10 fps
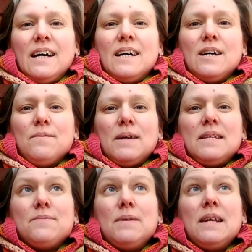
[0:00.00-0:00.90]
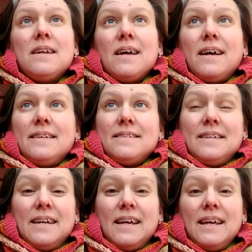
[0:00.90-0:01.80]
But it's been a nice
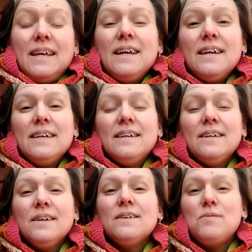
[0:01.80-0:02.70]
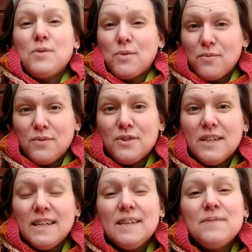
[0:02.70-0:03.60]
day, beautiful
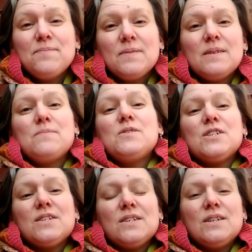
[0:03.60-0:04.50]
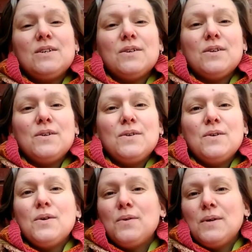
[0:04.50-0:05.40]
day. I'm just gonna
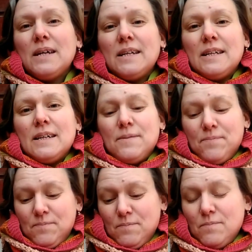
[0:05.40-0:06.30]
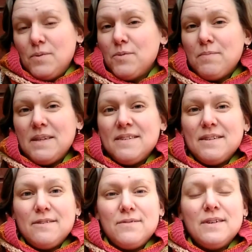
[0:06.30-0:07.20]
go and put my
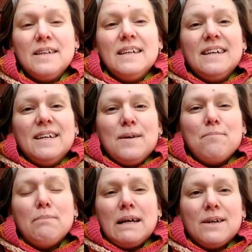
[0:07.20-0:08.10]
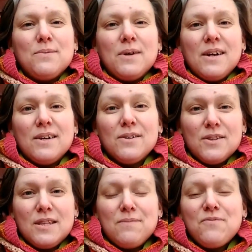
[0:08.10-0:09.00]
stuff back where I
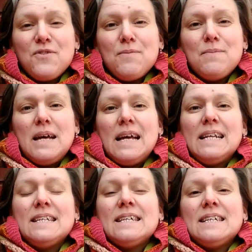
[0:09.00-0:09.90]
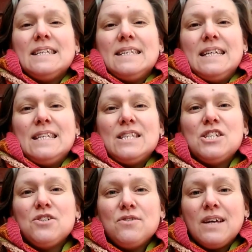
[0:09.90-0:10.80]
got them from and take
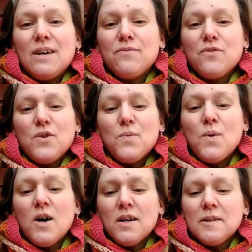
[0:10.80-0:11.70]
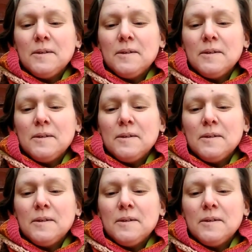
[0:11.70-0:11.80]
the dog out for a walk.